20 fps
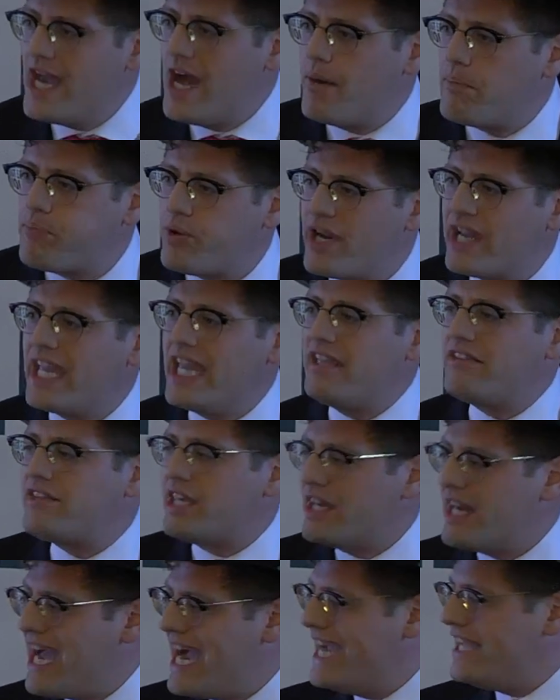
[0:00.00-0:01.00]
are bringing
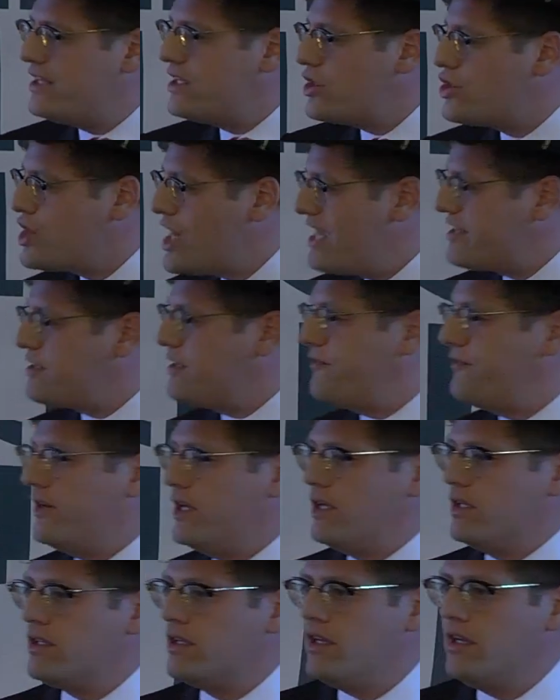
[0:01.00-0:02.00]
tonight to
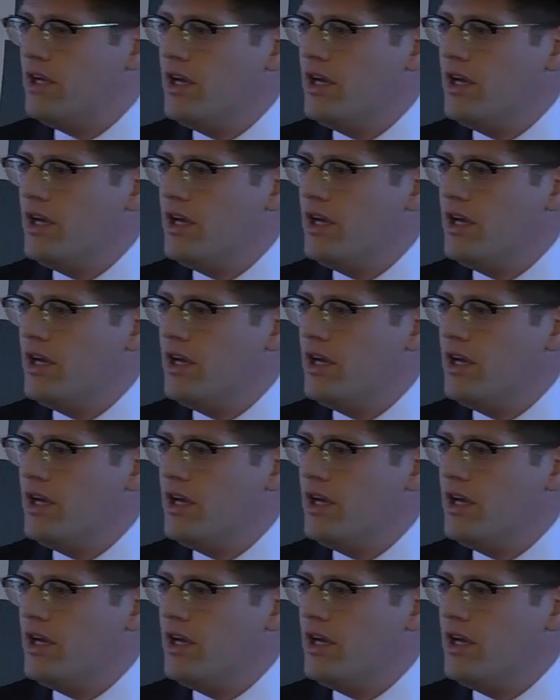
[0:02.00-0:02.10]
Chesterfield.